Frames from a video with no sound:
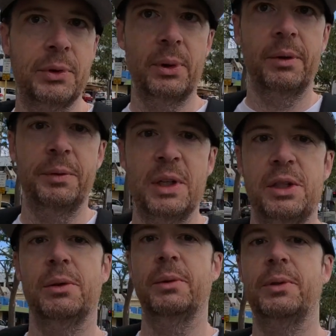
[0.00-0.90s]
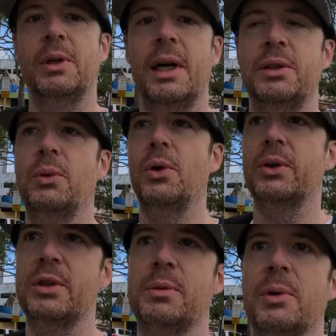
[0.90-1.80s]
thought I'd finish it with a nice walk
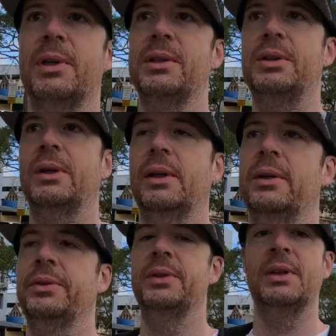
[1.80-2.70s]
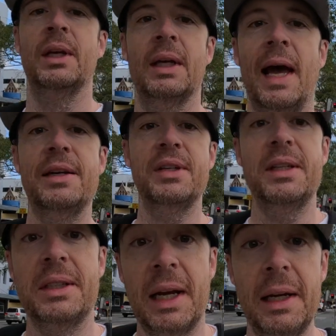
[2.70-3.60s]
this morning. So as
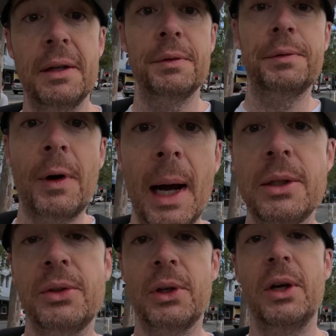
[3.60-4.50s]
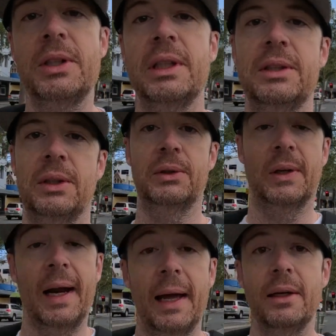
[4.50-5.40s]
they say, find 30. So
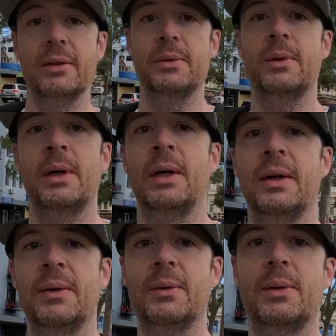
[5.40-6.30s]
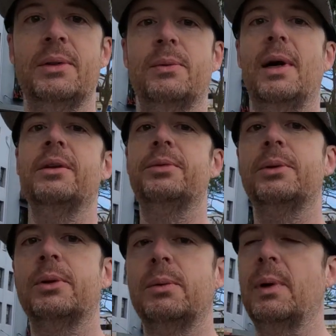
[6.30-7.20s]
today was a
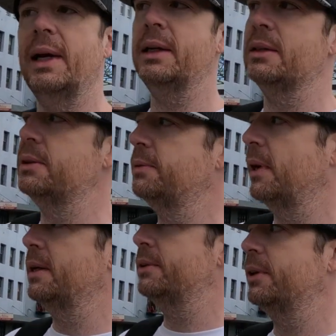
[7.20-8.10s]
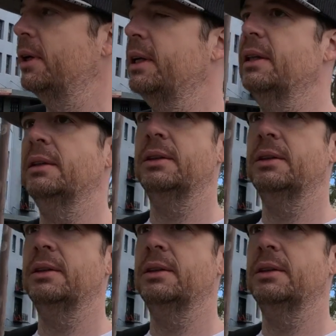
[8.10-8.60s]
wonderful good way to find 30.